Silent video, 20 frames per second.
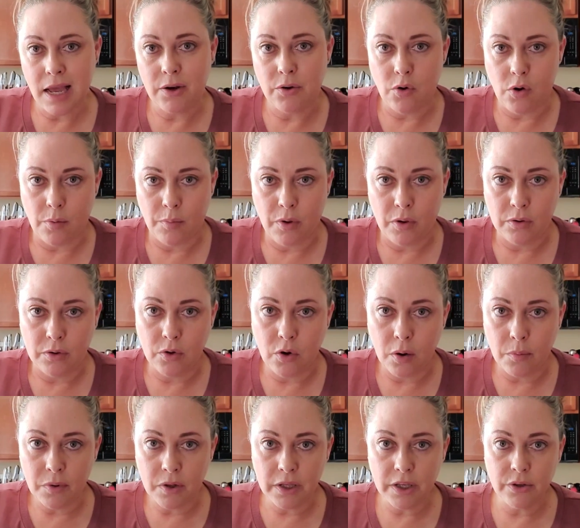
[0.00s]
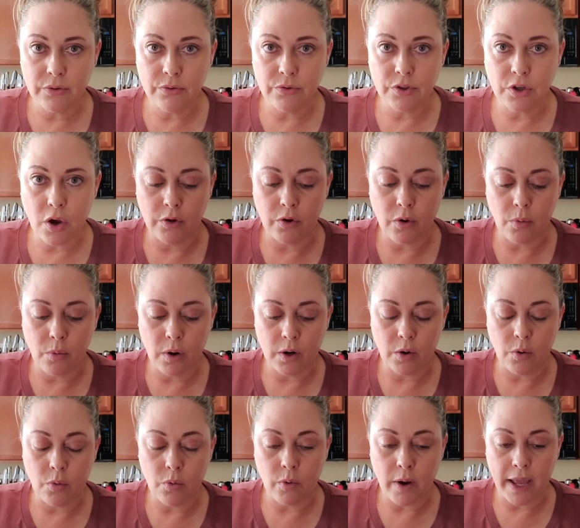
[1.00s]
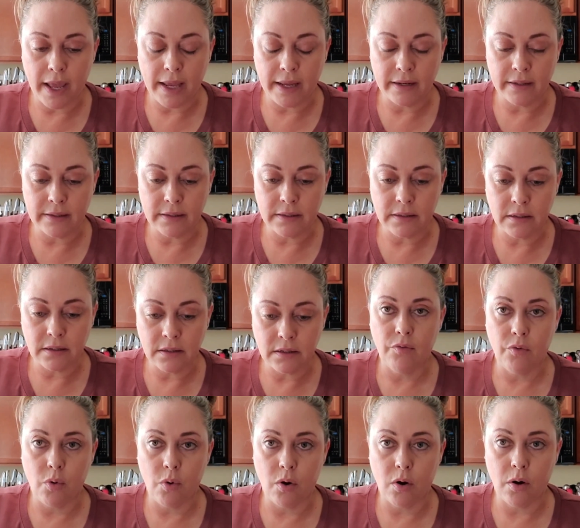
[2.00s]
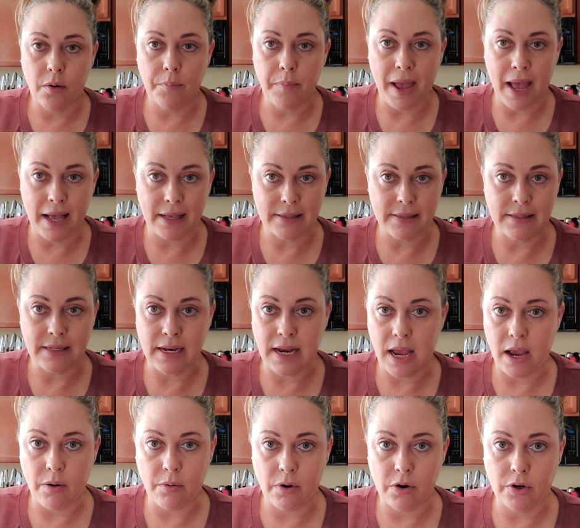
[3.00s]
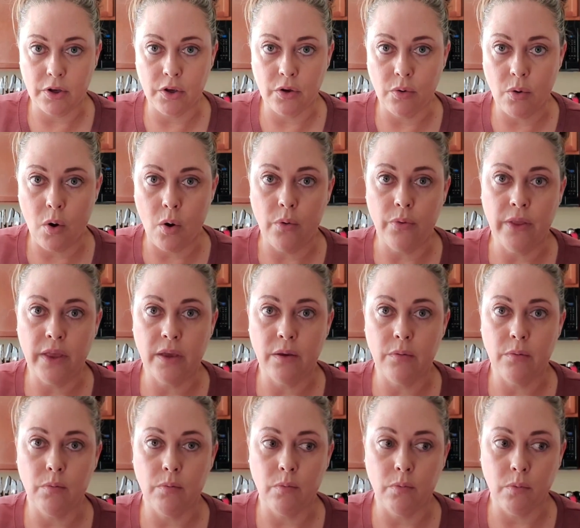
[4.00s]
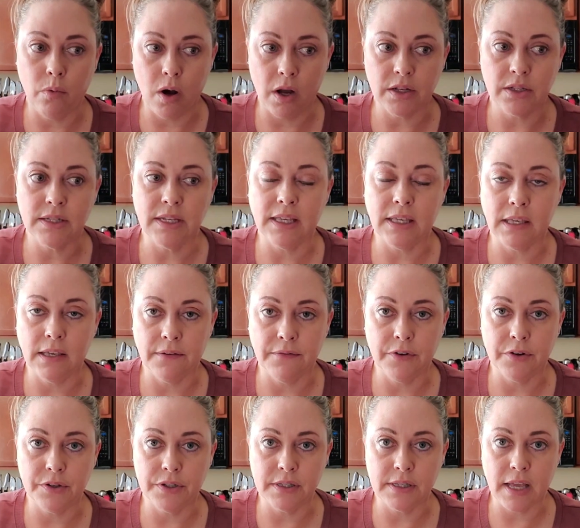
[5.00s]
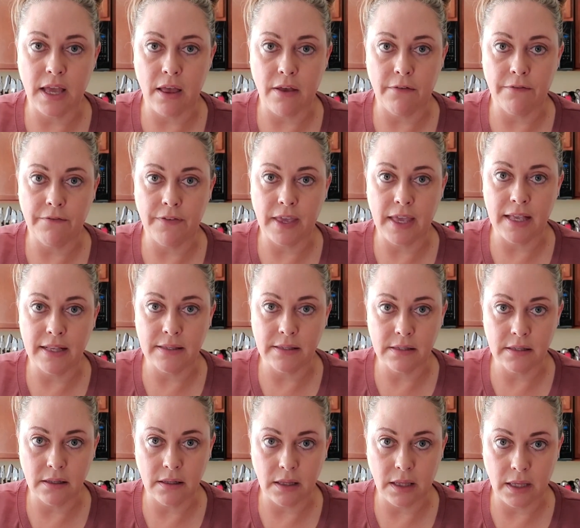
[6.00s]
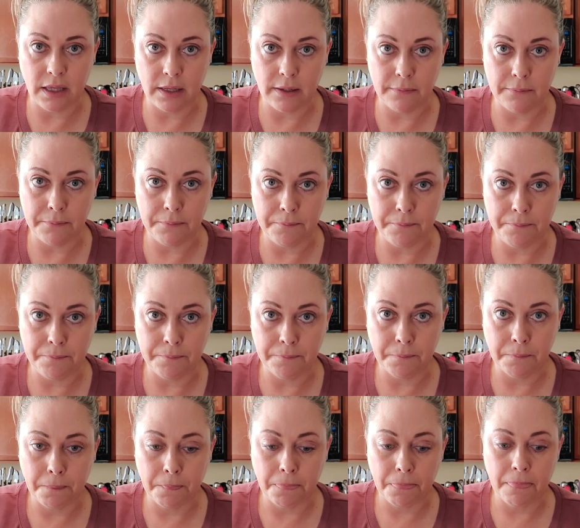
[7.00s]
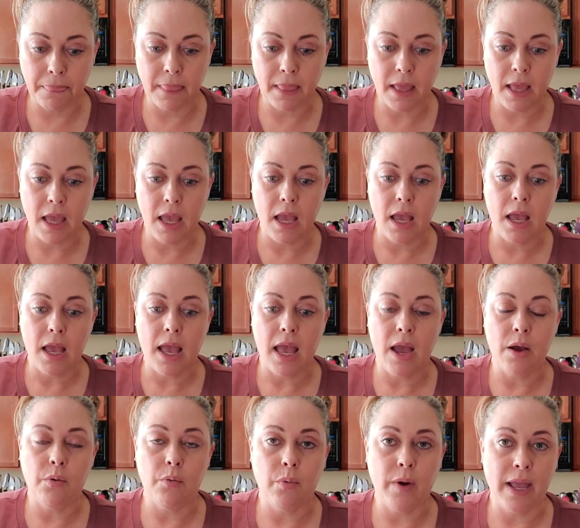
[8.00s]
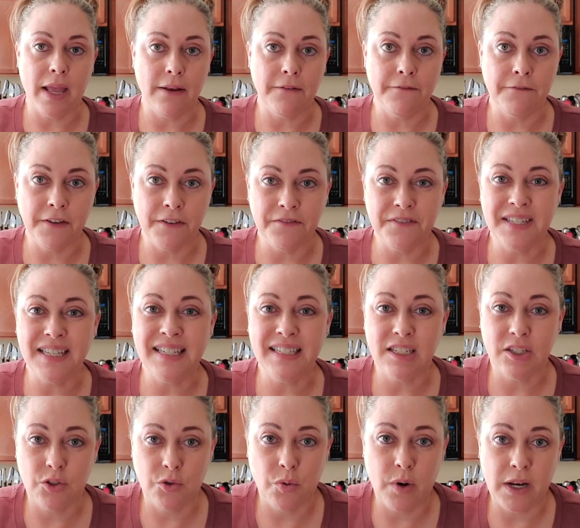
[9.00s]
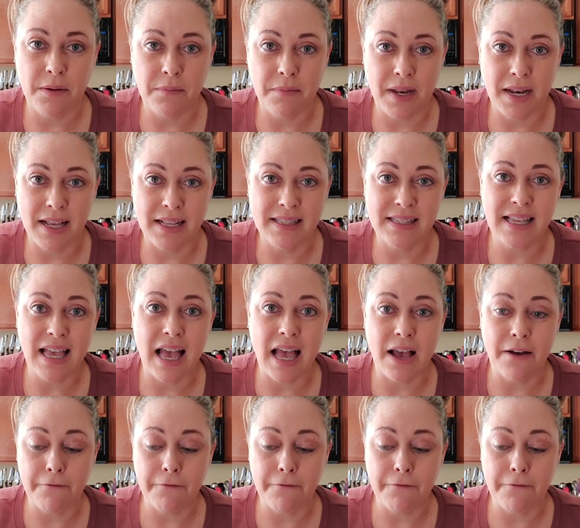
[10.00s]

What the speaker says: not normal. Normally, you don't want to wait for past an hour. You only want to give yourself insulin and wait 15 to 20 minutes.